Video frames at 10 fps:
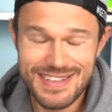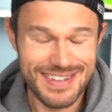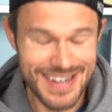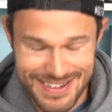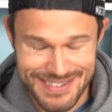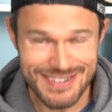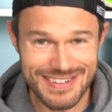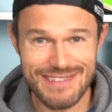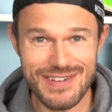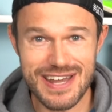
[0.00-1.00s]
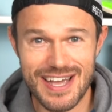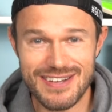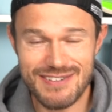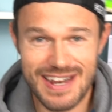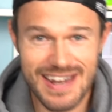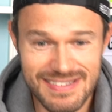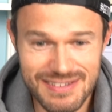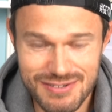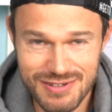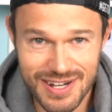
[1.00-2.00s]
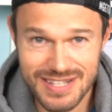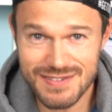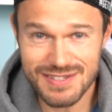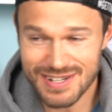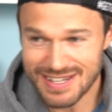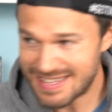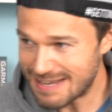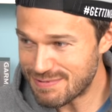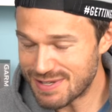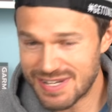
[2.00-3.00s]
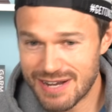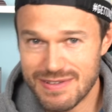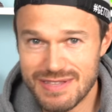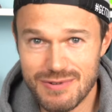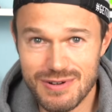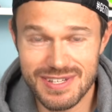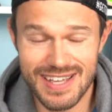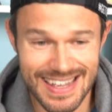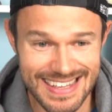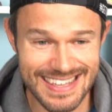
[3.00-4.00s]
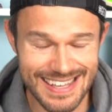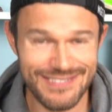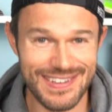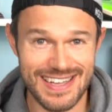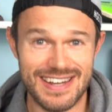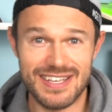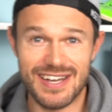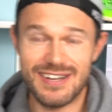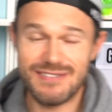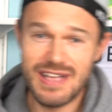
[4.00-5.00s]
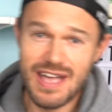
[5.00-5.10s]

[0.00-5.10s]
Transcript: You know, you never know unless you try. You just got to dip your toe in the water and give it a go.